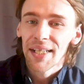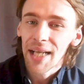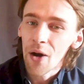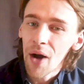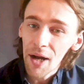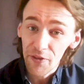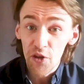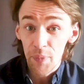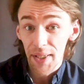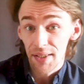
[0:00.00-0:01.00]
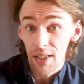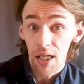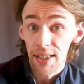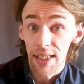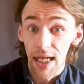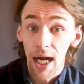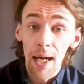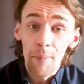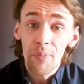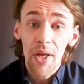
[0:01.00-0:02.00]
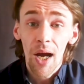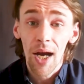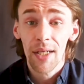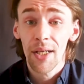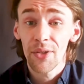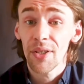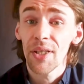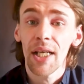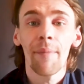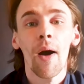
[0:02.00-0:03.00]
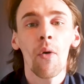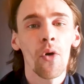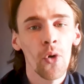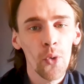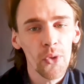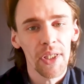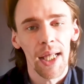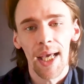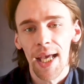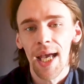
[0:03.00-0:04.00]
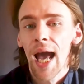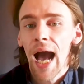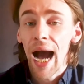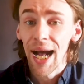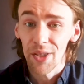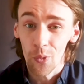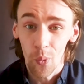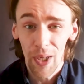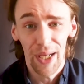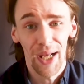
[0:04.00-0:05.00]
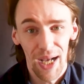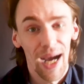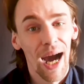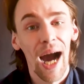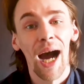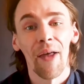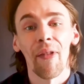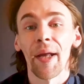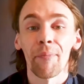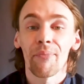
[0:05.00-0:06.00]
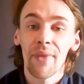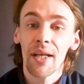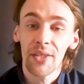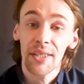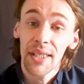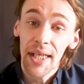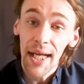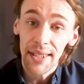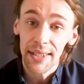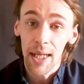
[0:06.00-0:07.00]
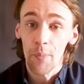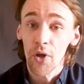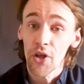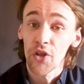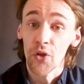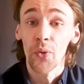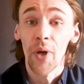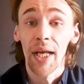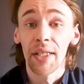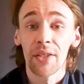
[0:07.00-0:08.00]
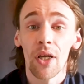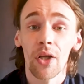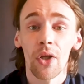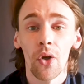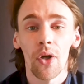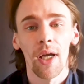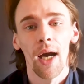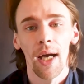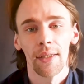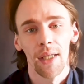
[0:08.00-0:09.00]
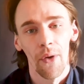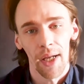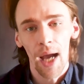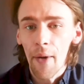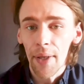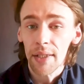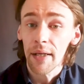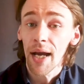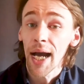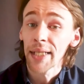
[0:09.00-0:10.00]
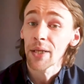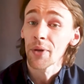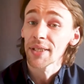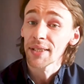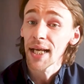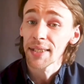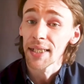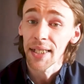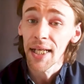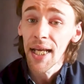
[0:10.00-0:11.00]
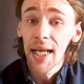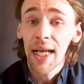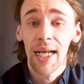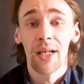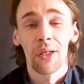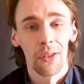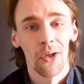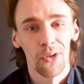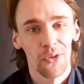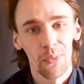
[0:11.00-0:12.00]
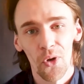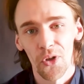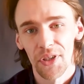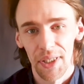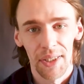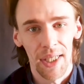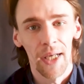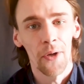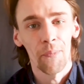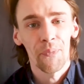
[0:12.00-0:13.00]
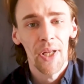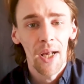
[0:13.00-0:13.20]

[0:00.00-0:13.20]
Now, after you've picked an idea, I'd like you to think about who's there and where are they. Because the next step we're going to do is look at our character and our setting in a lot more detail.